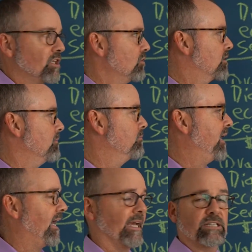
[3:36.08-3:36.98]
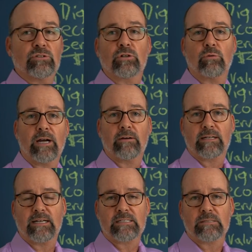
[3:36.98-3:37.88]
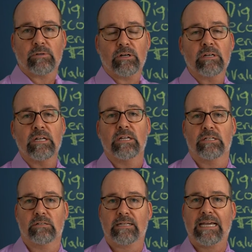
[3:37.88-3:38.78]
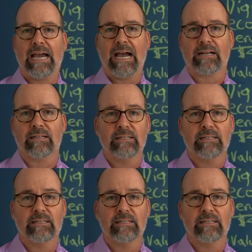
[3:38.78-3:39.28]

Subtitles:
you can pay to acquire a customer, your CAC,